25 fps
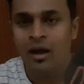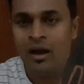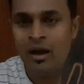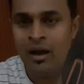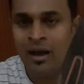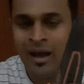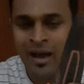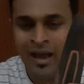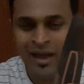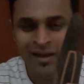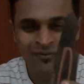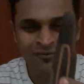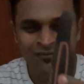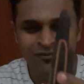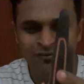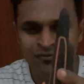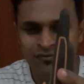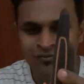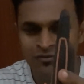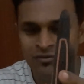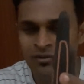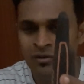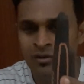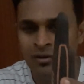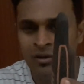I
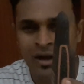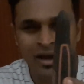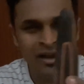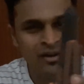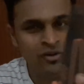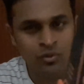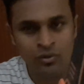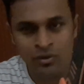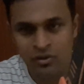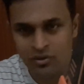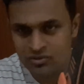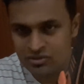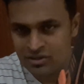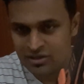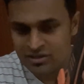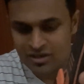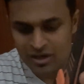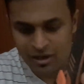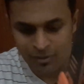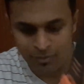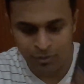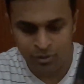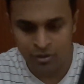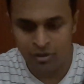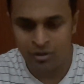don't use a
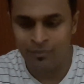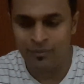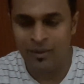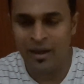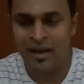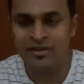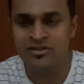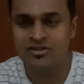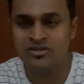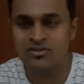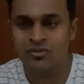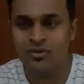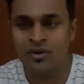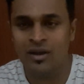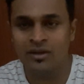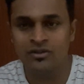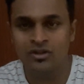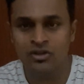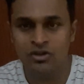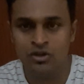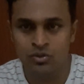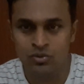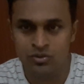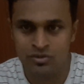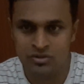sharpener. I just
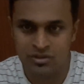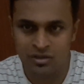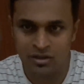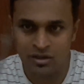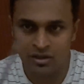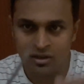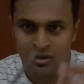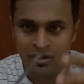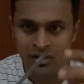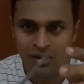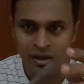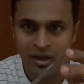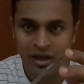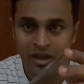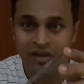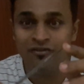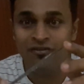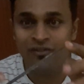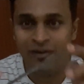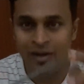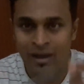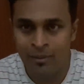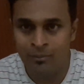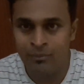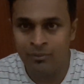rather use,
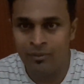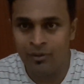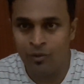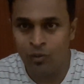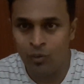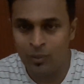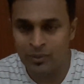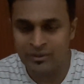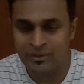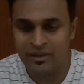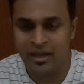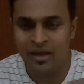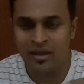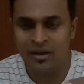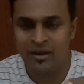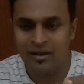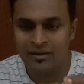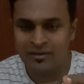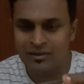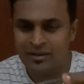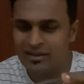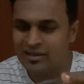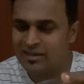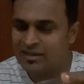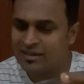if I'm over
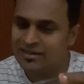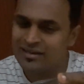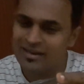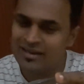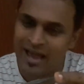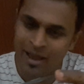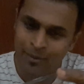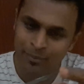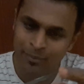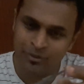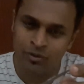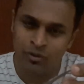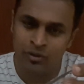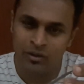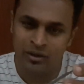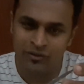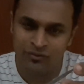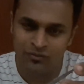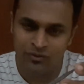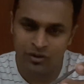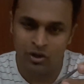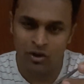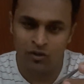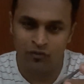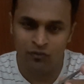there, it happened
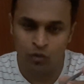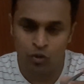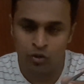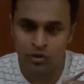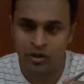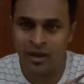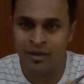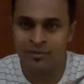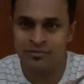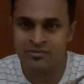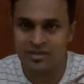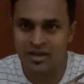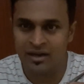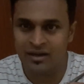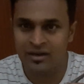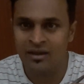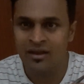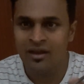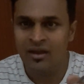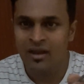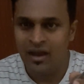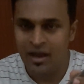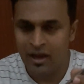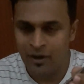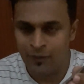only 3 or 4 times
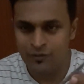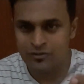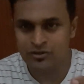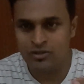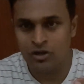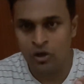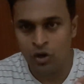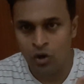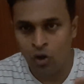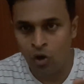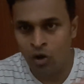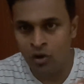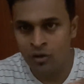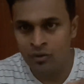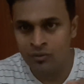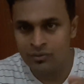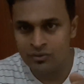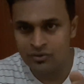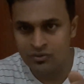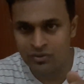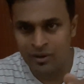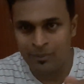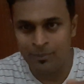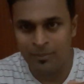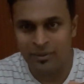that it was a
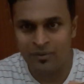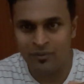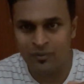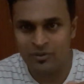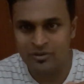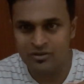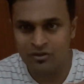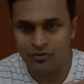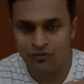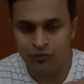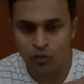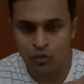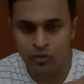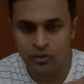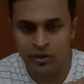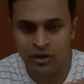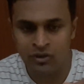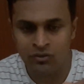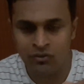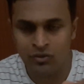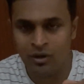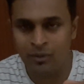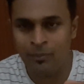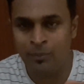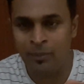long trip. It was a
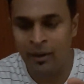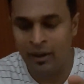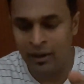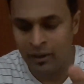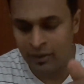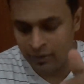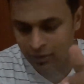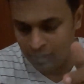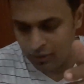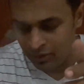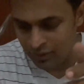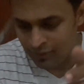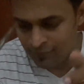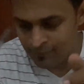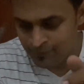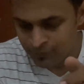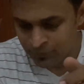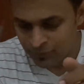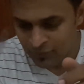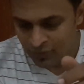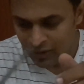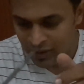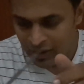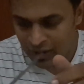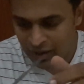4-day trip, and
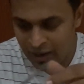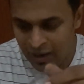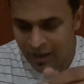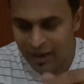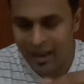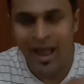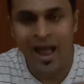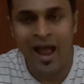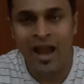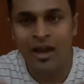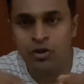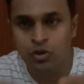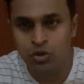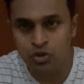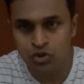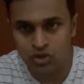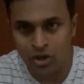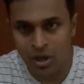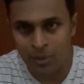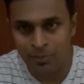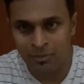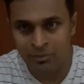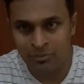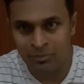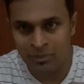I had to
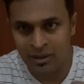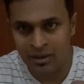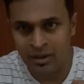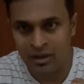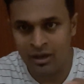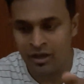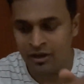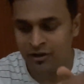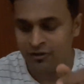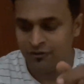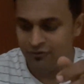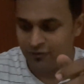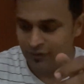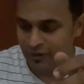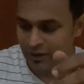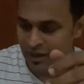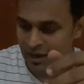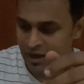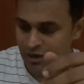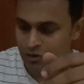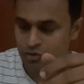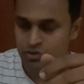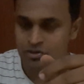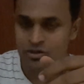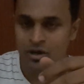sharpen my knife. I
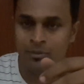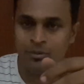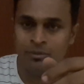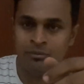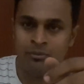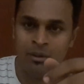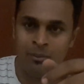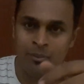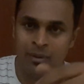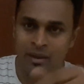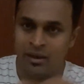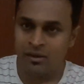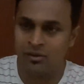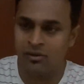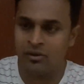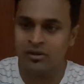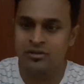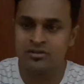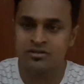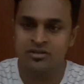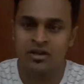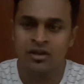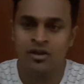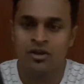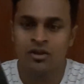had to sharpen my Bear
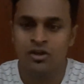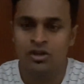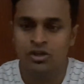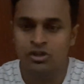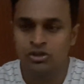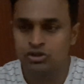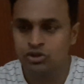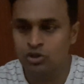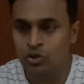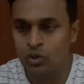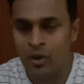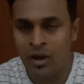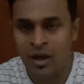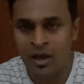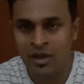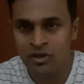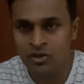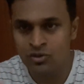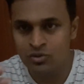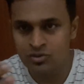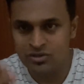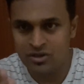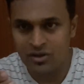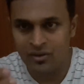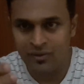Grylls. So I
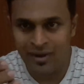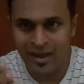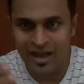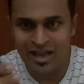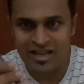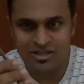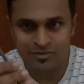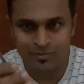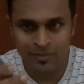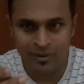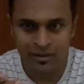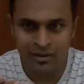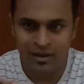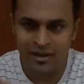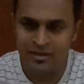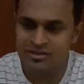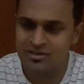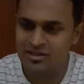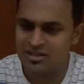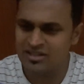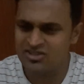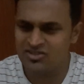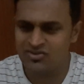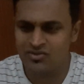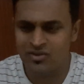use a rasp, and
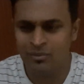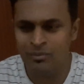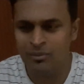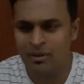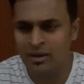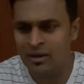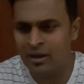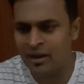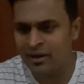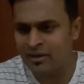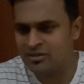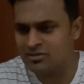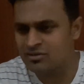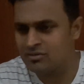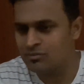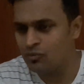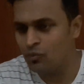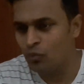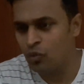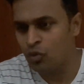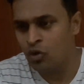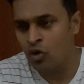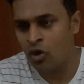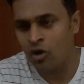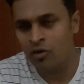it's extremely light. It
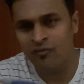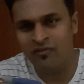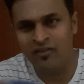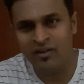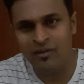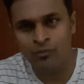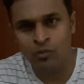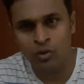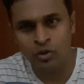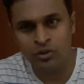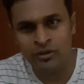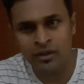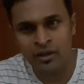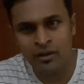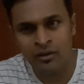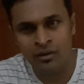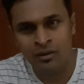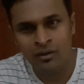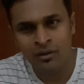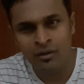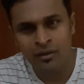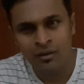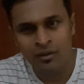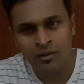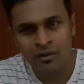would not weigh more
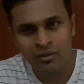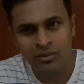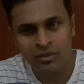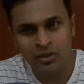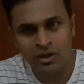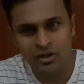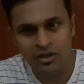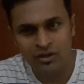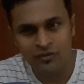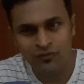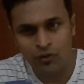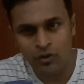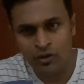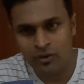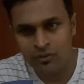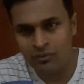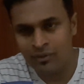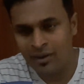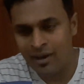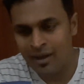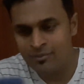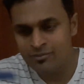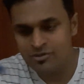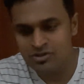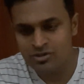than 30-40
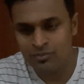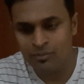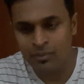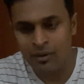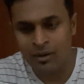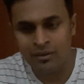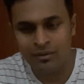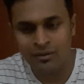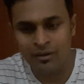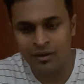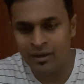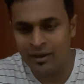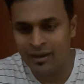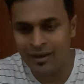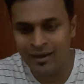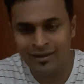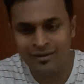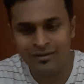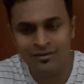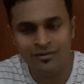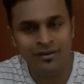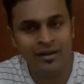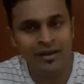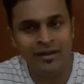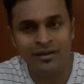grams, but
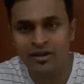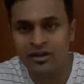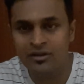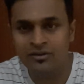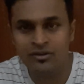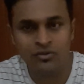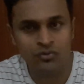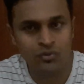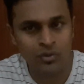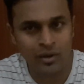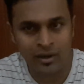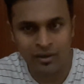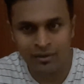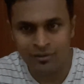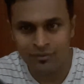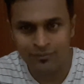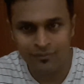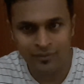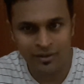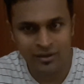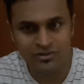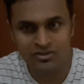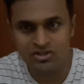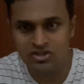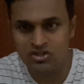it did the trick.
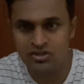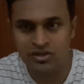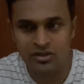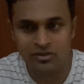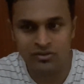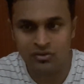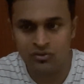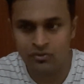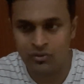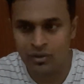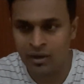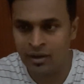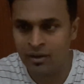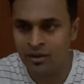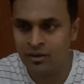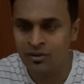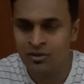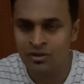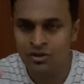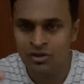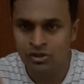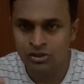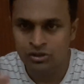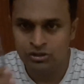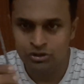It just did the trick.
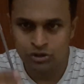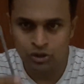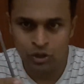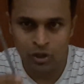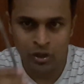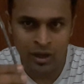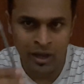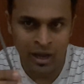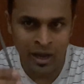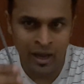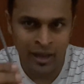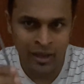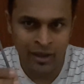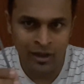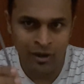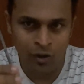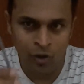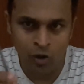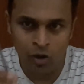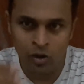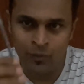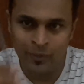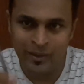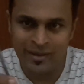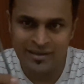So I
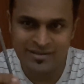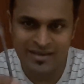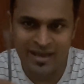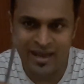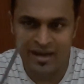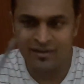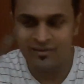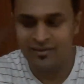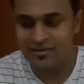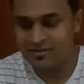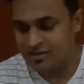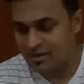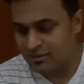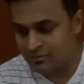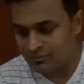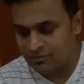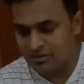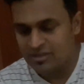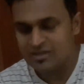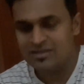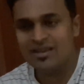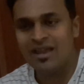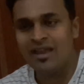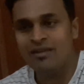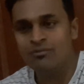always carry this,
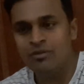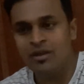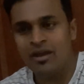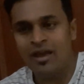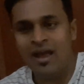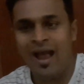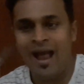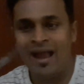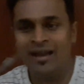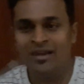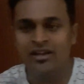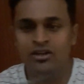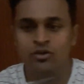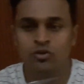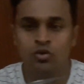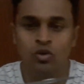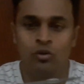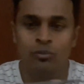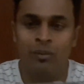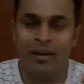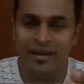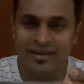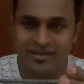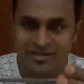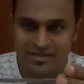and this can be a handy
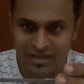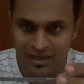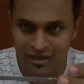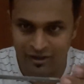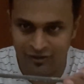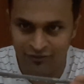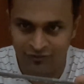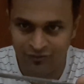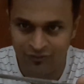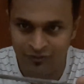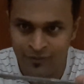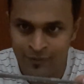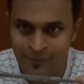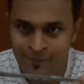tool by itself.